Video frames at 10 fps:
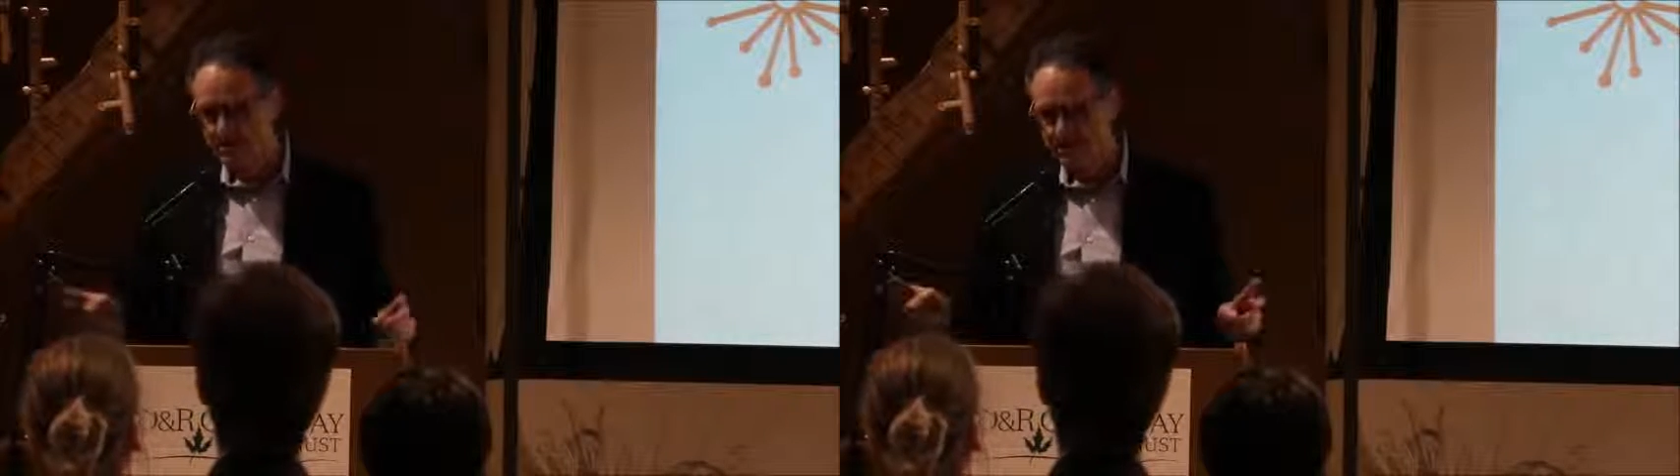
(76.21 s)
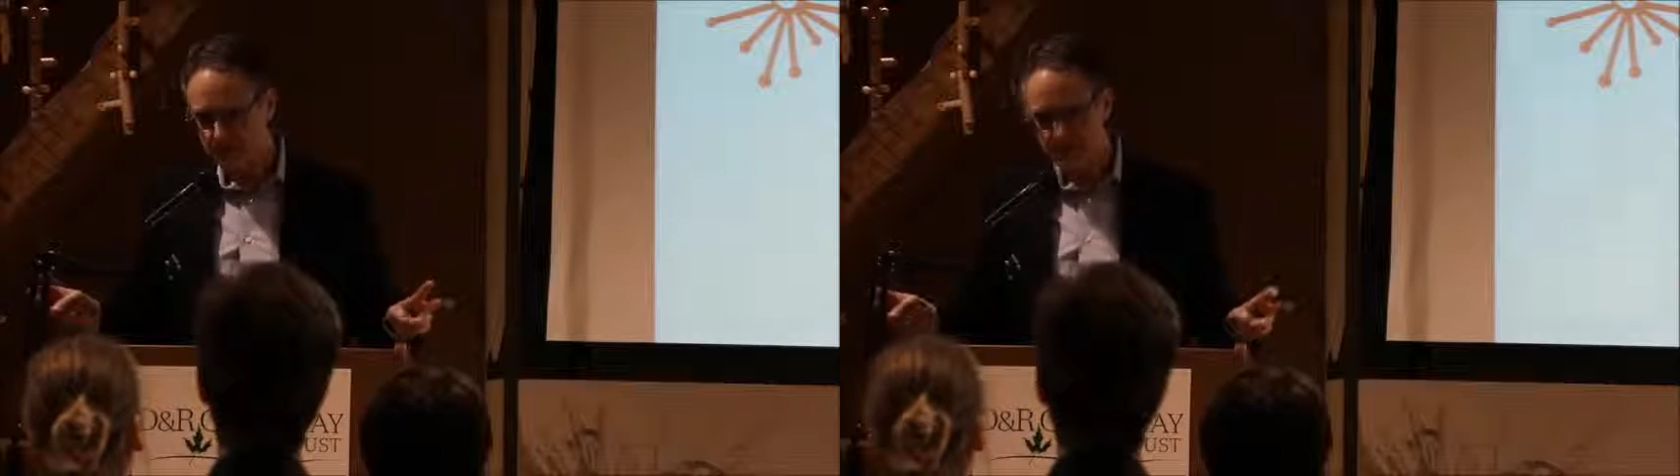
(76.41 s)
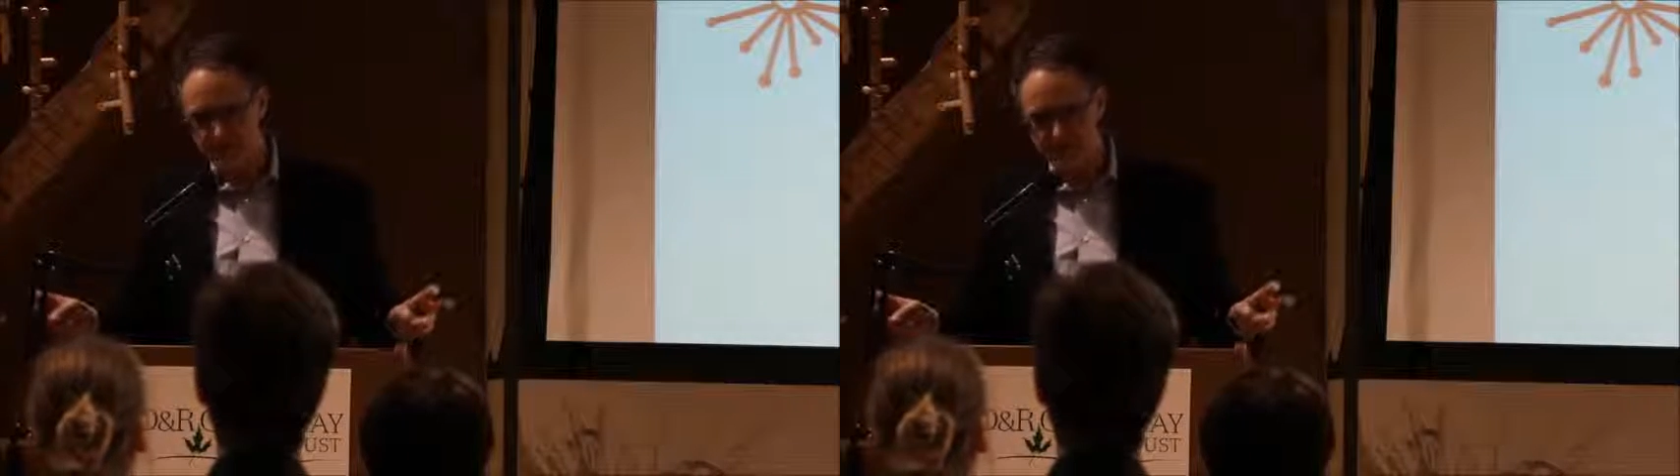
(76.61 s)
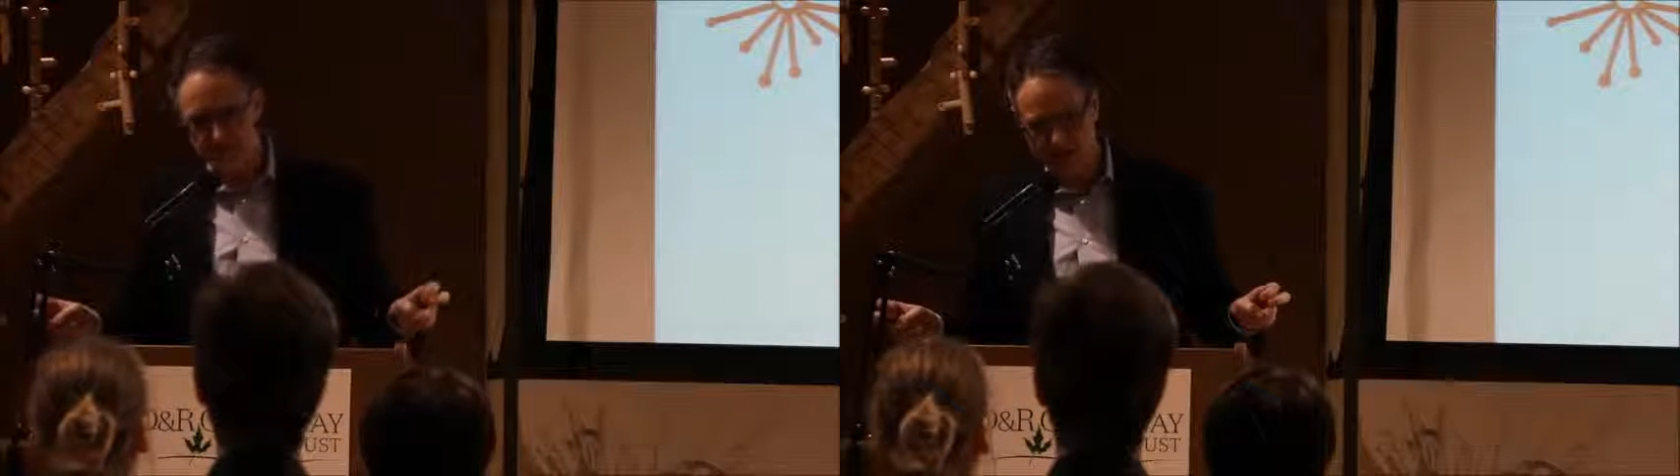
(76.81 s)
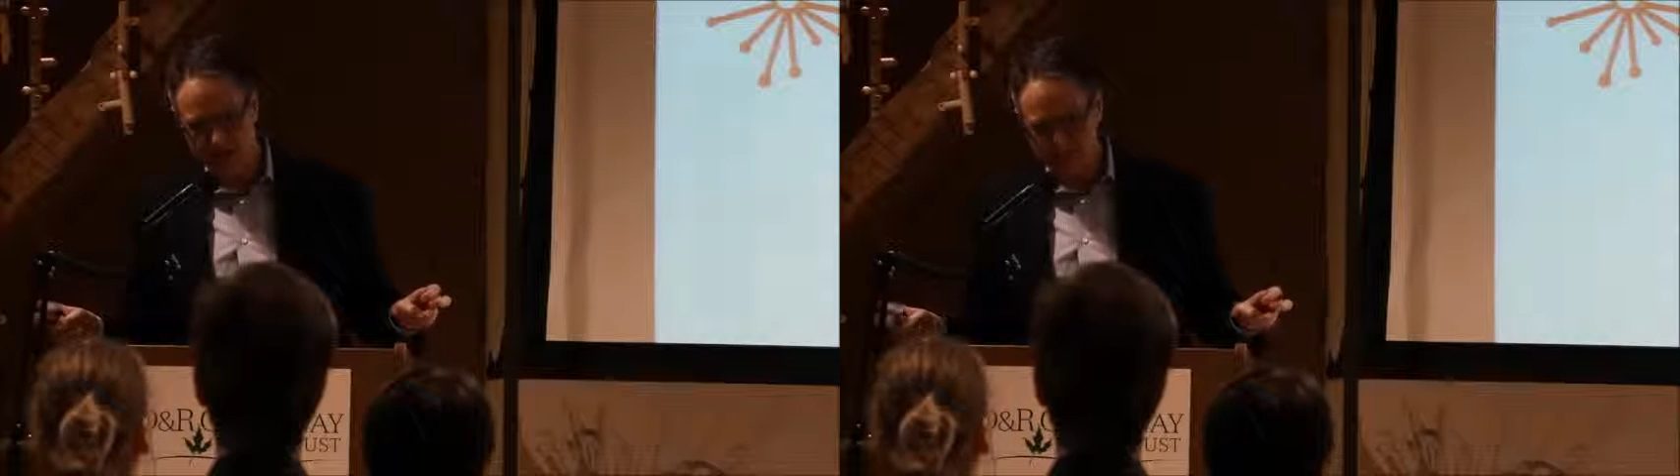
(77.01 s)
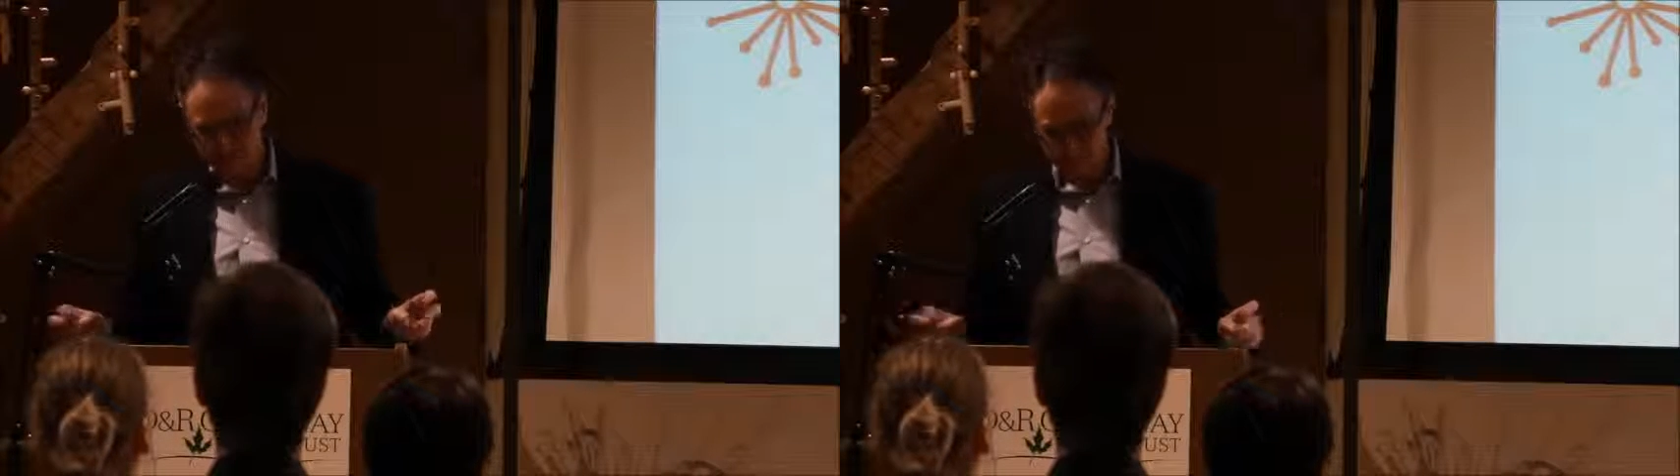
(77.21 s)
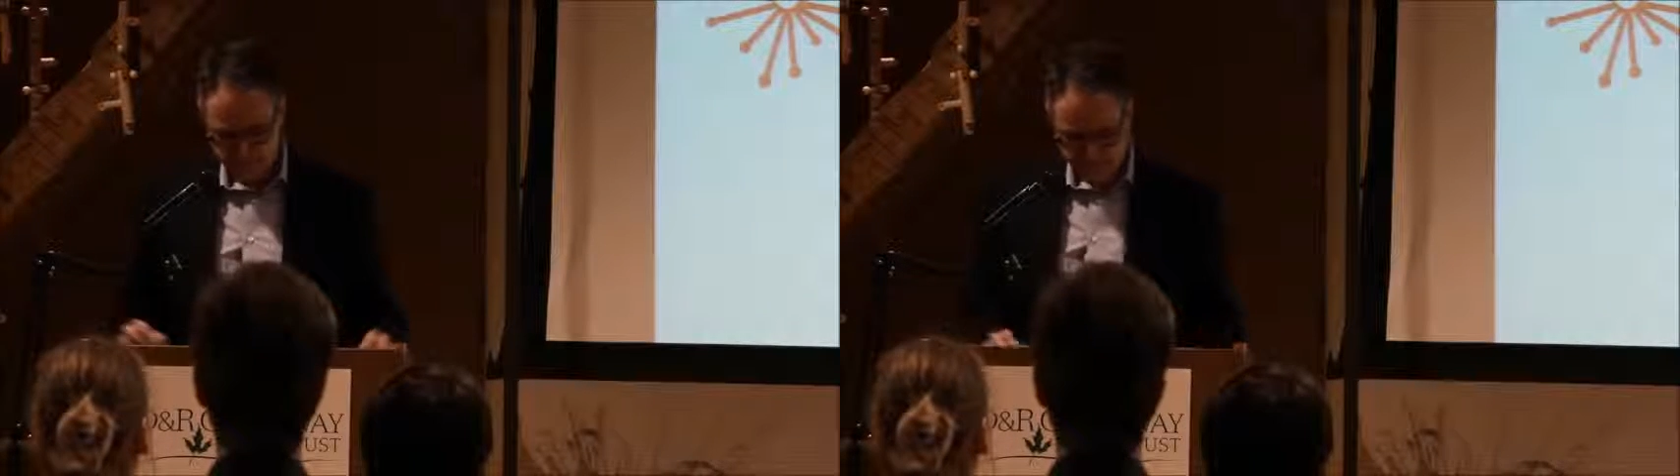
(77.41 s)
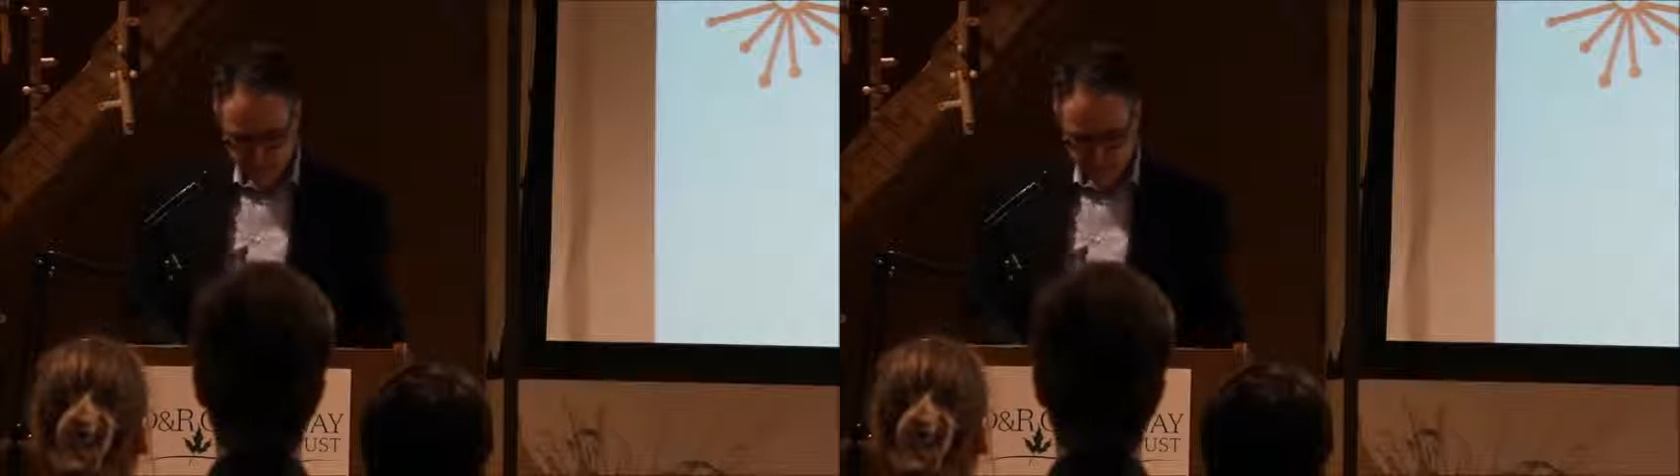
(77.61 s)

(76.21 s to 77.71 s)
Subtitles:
something tech.